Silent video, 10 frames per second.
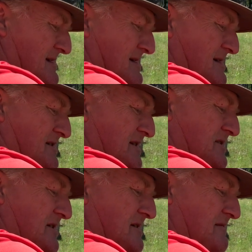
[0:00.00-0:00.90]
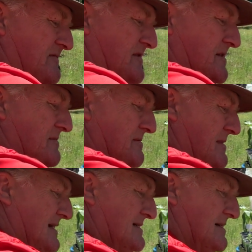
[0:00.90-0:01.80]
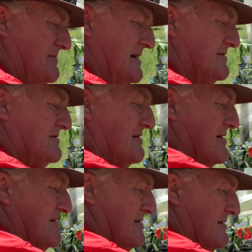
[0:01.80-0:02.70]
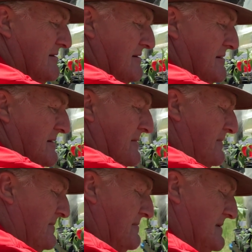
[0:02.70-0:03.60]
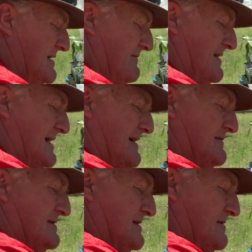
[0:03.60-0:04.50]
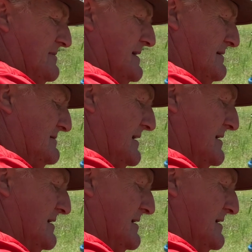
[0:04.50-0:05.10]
dust that you come from and make something else grow? Give life to something else.